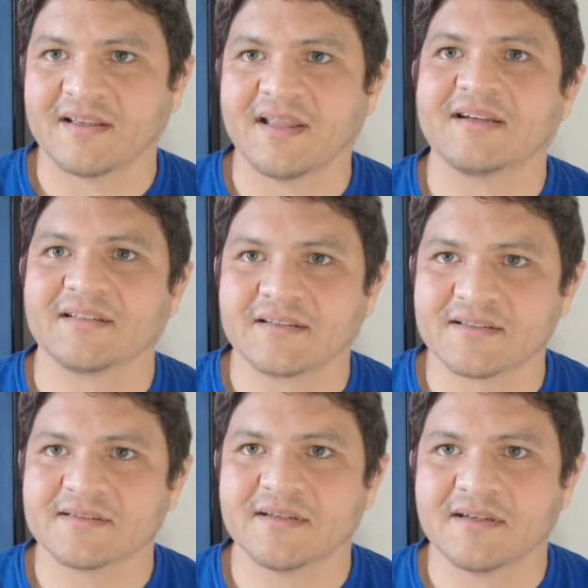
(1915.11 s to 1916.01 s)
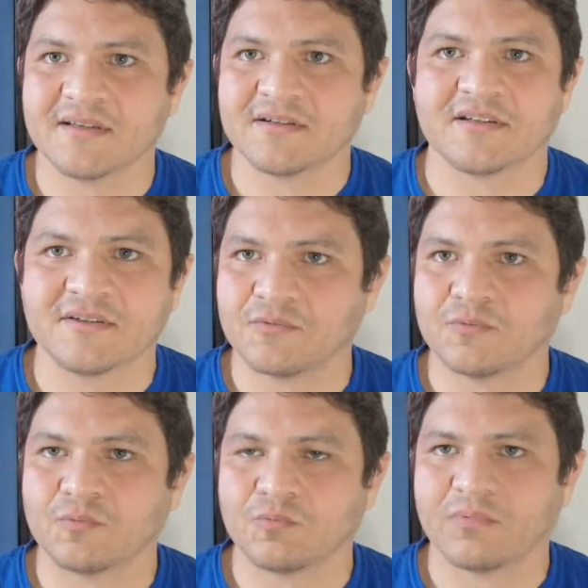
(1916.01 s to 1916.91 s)
I liked it because either you
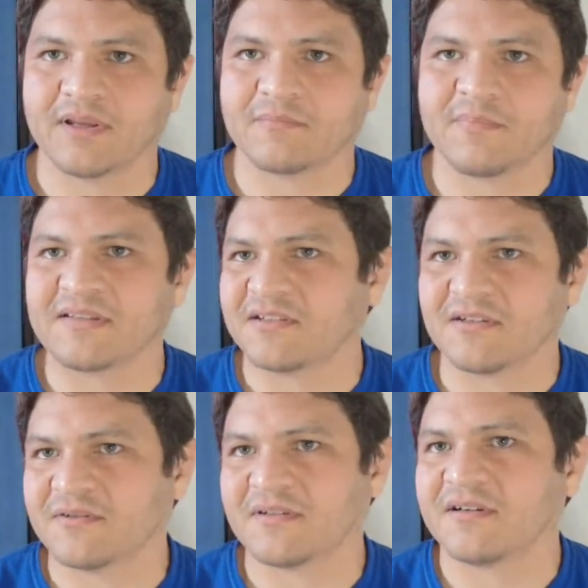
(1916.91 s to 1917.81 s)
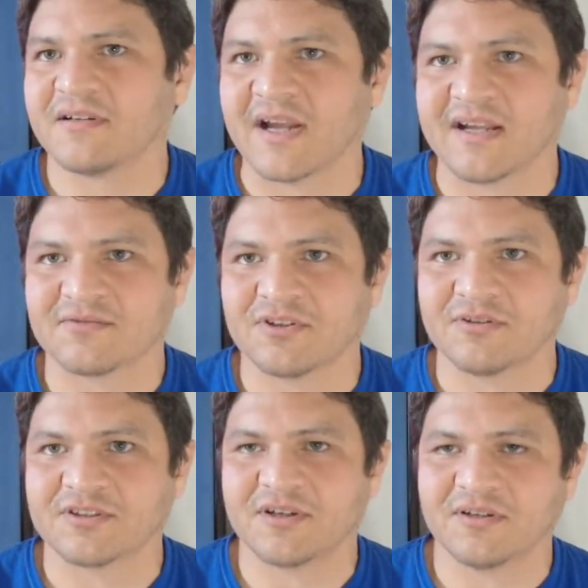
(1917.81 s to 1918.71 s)
like basically your guys would go
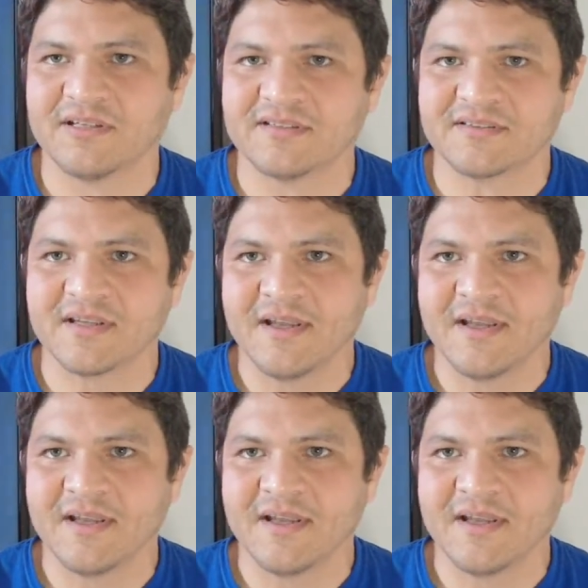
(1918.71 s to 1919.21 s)
shirtless,